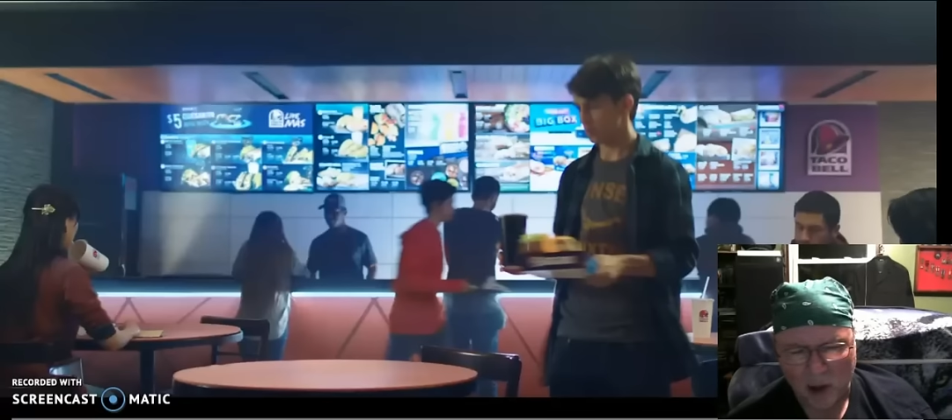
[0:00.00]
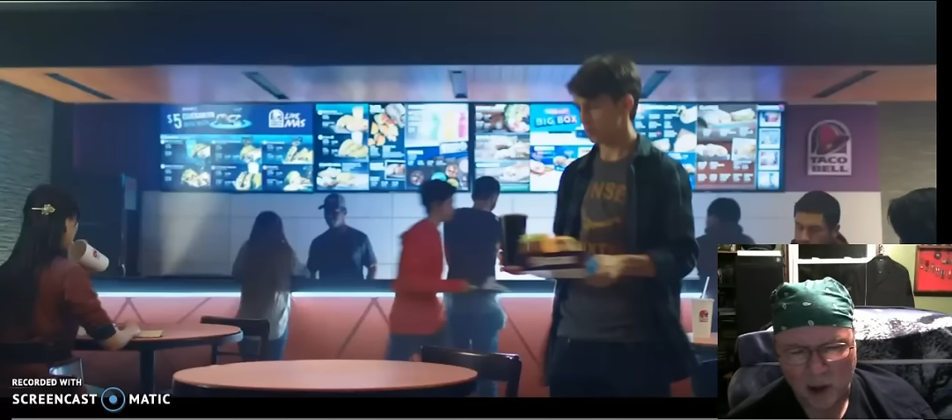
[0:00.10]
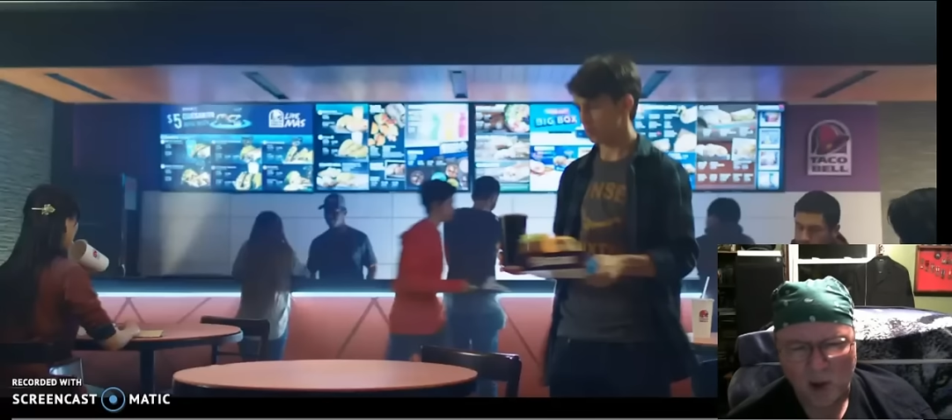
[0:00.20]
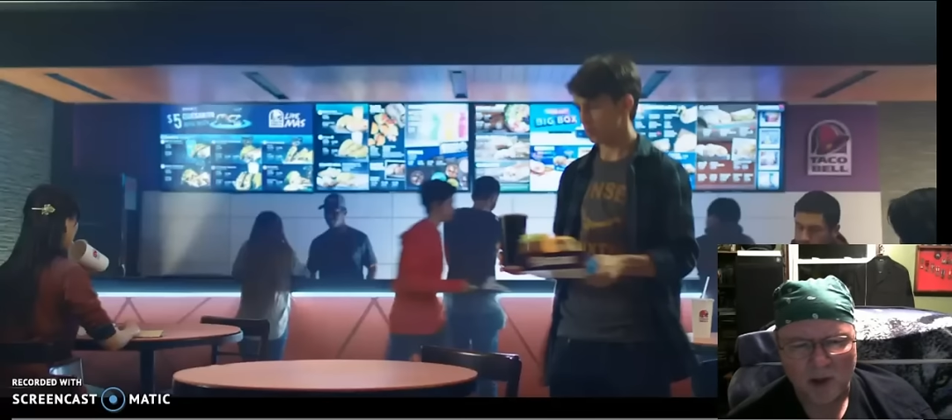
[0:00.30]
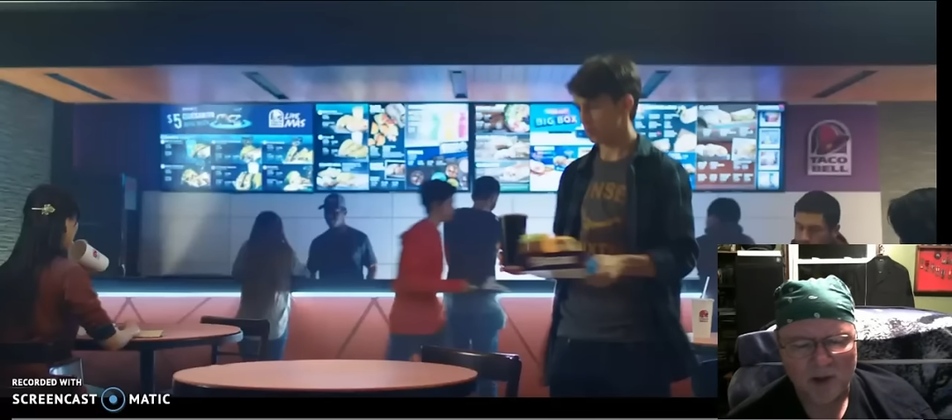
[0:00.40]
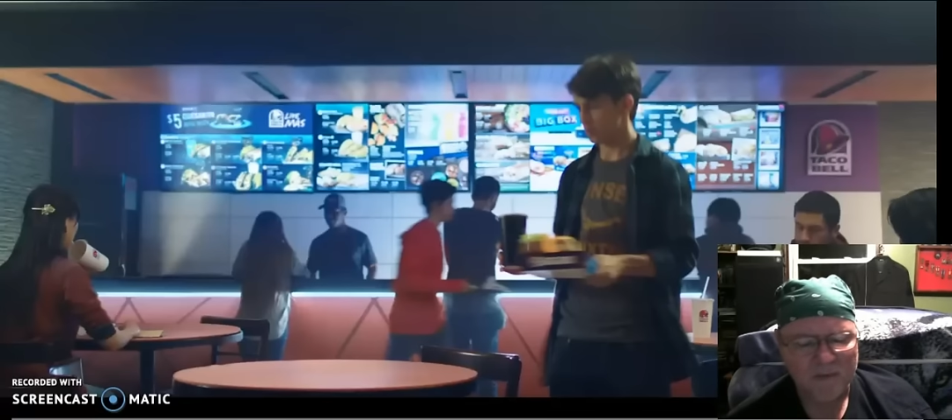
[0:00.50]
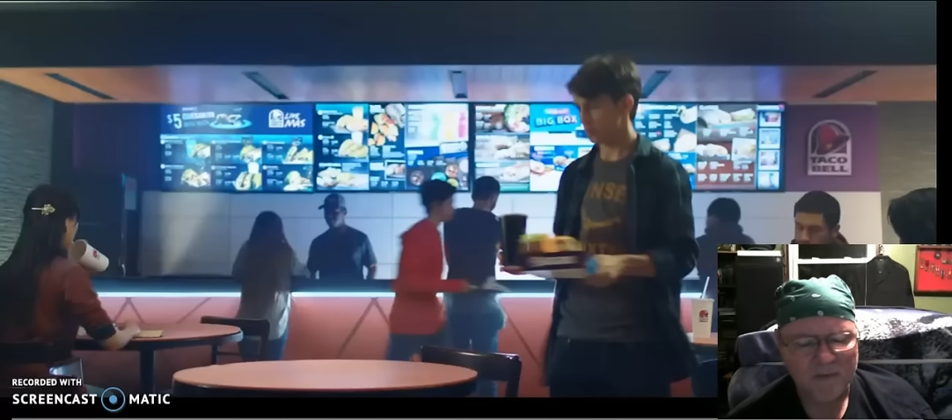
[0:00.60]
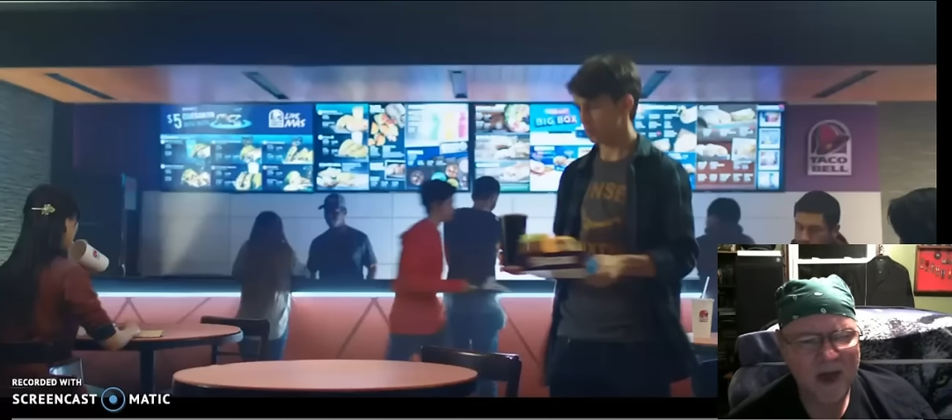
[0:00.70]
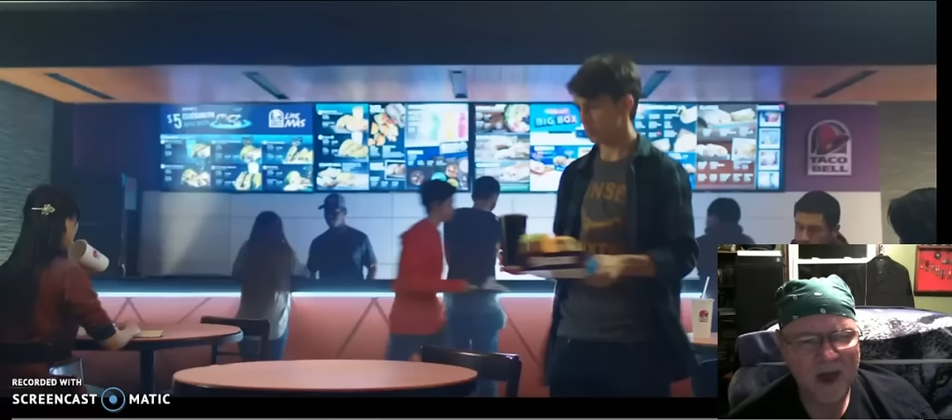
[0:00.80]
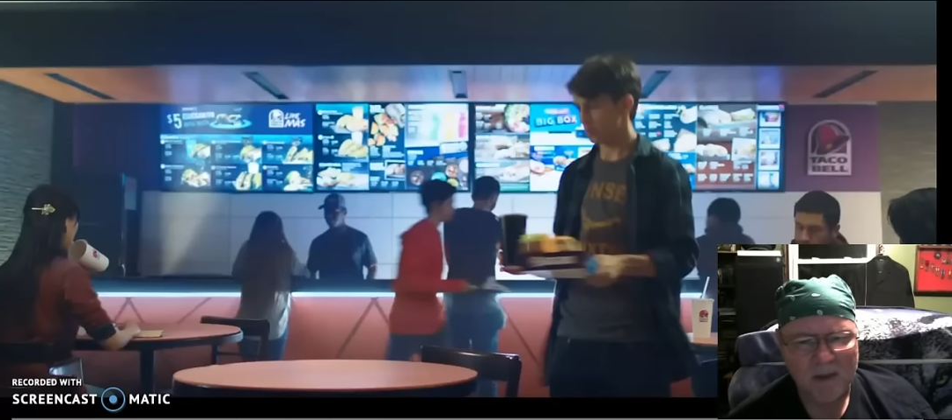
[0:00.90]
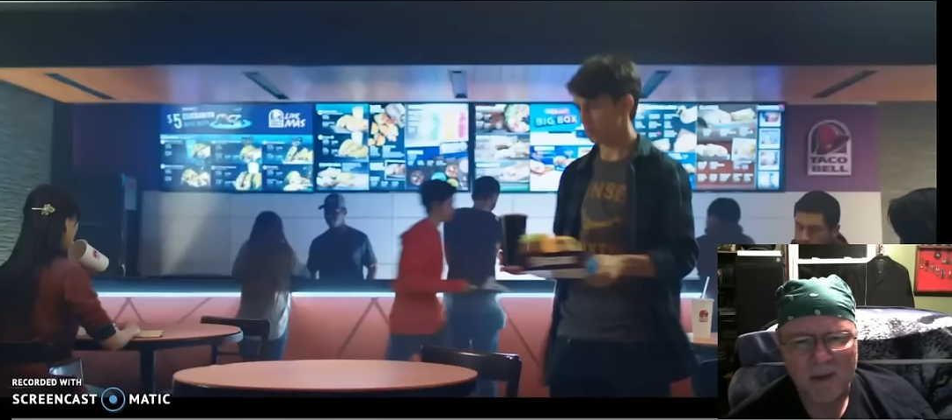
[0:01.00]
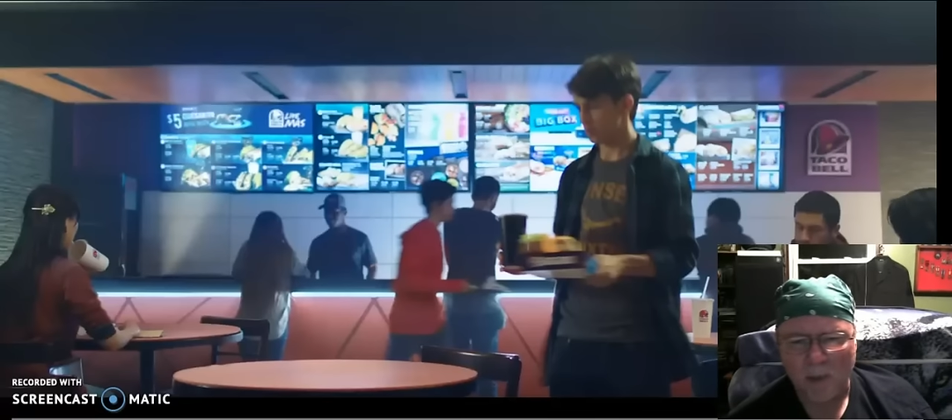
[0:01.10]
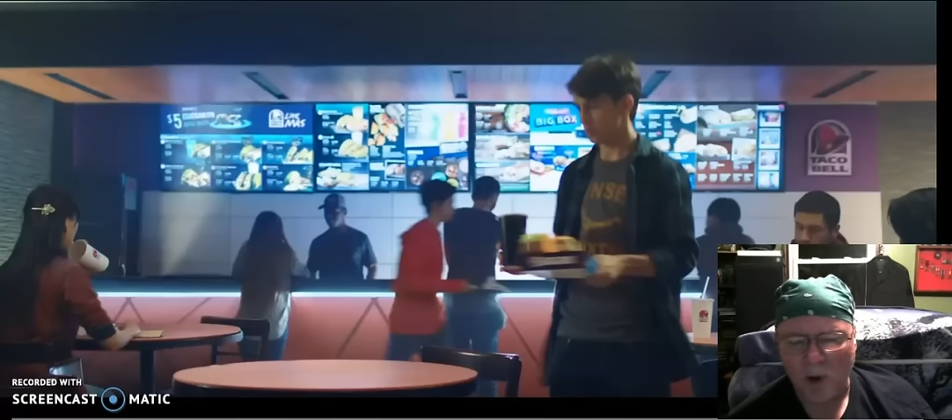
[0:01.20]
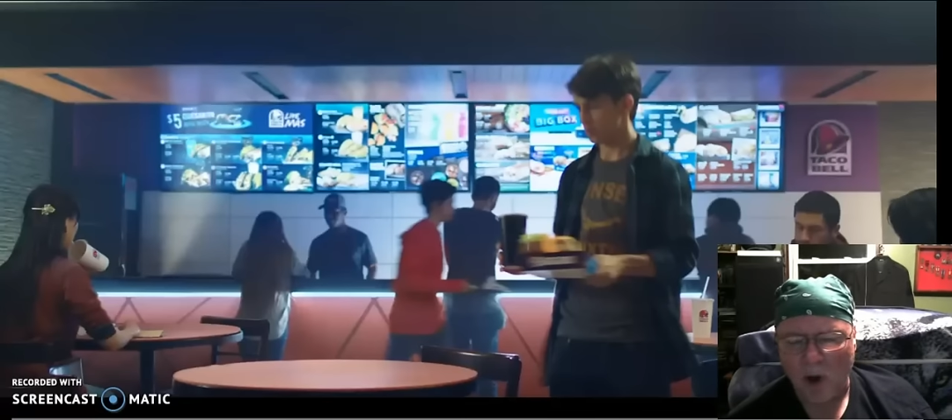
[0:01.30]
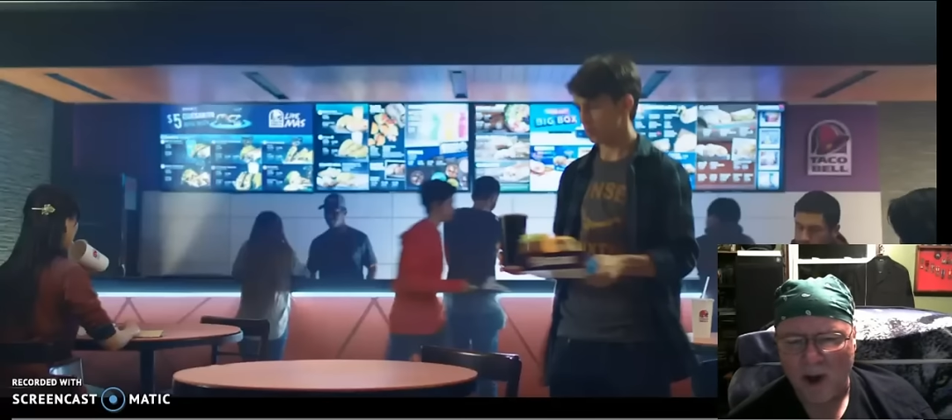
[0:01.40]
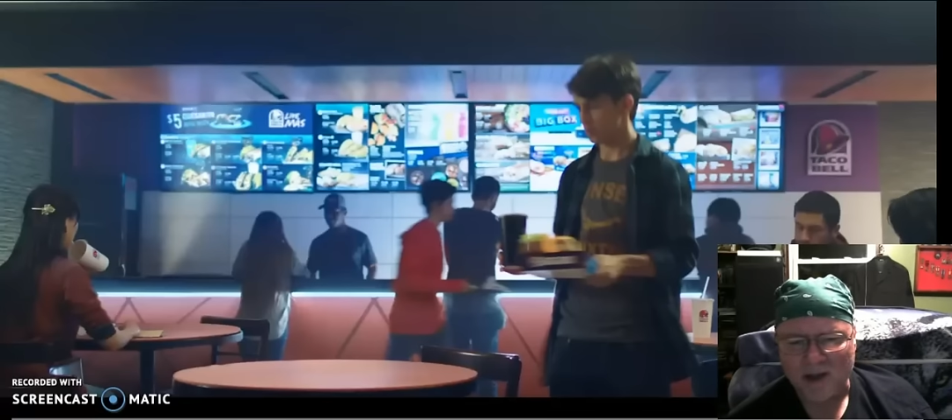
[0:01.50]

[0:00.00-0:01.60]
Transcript: clueless how people are.